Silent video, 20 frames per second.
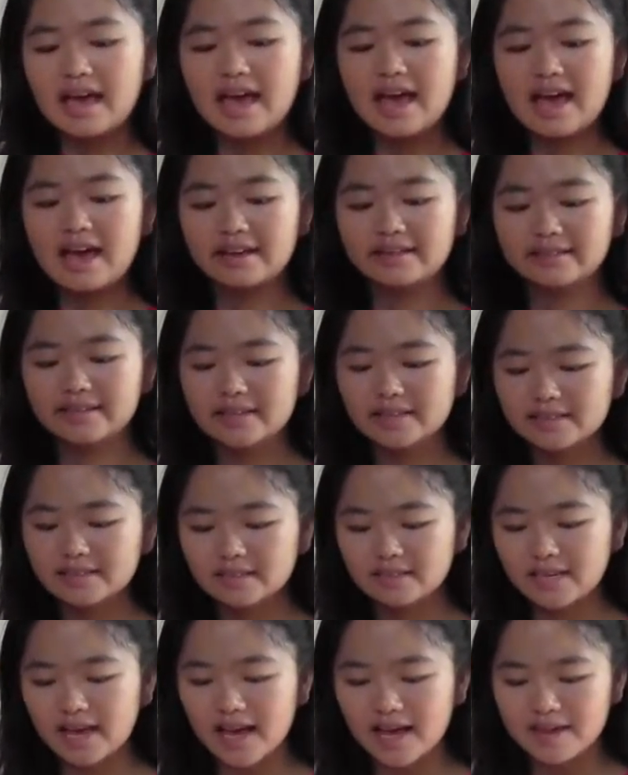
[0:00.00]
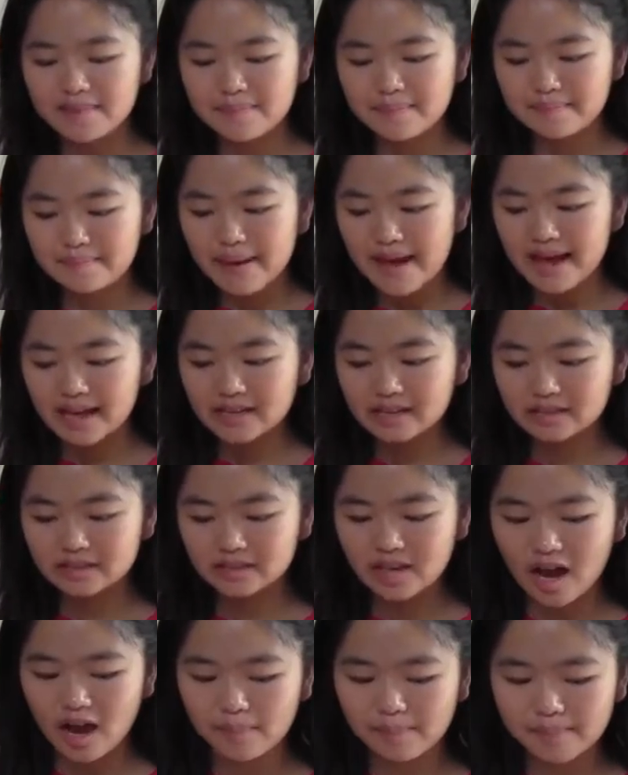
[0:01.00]
And this tie back
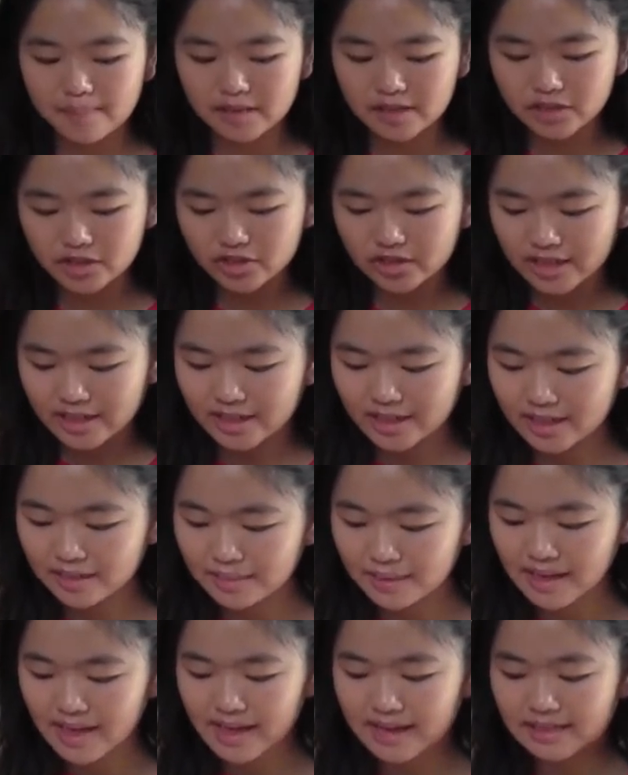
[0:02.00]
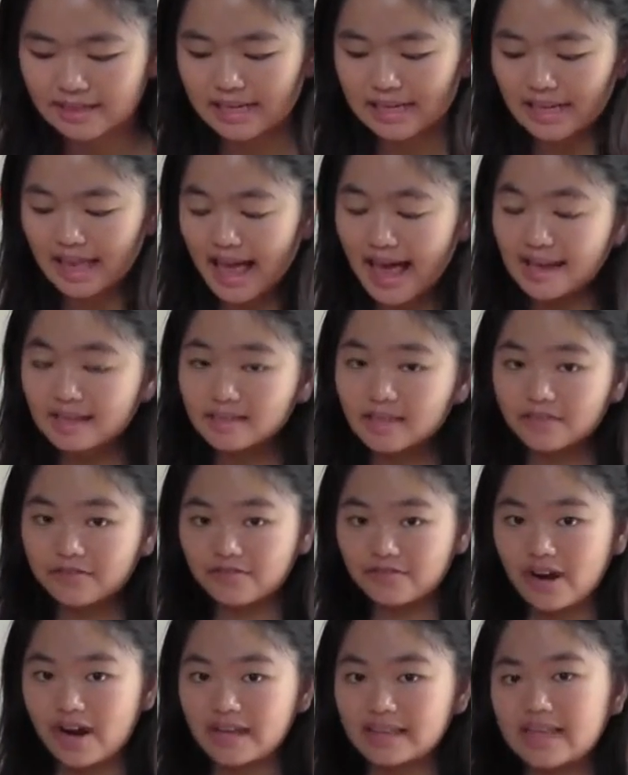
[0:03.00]
top is tricky because it has a
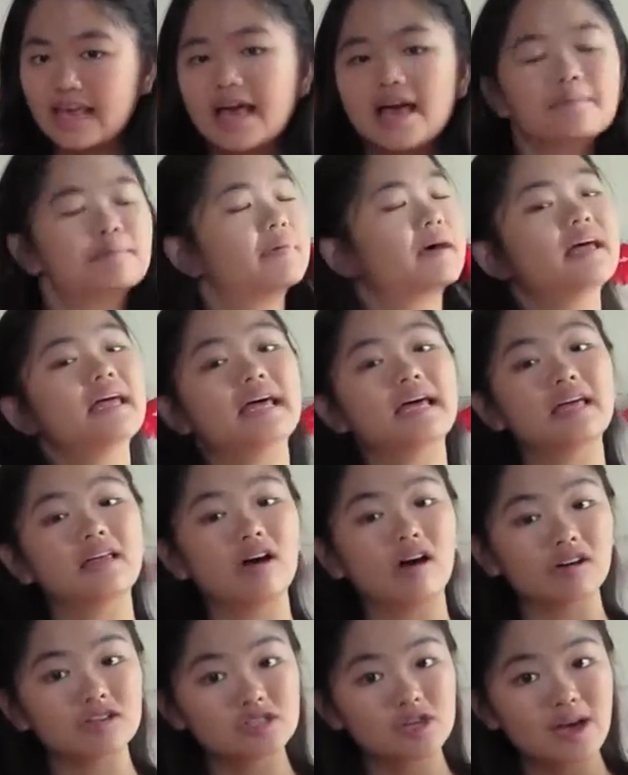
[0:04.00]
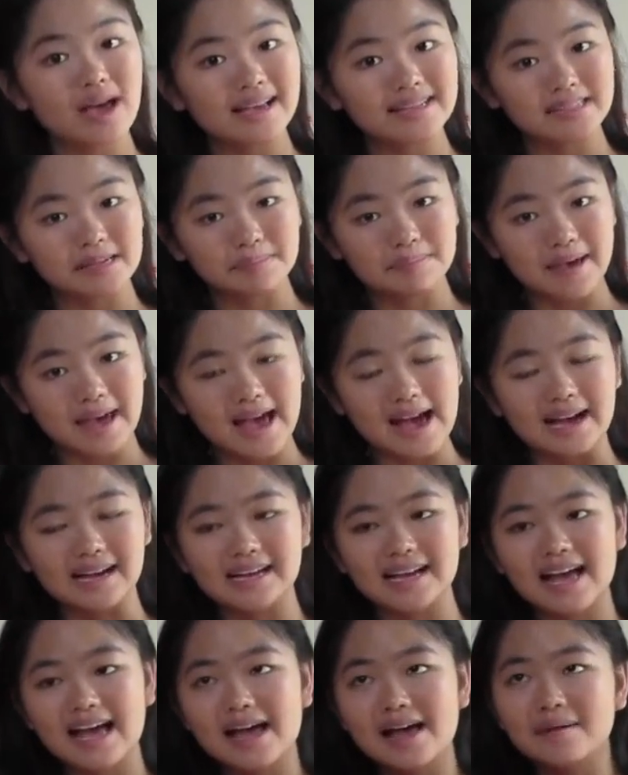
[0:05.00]
front, but it also has a back.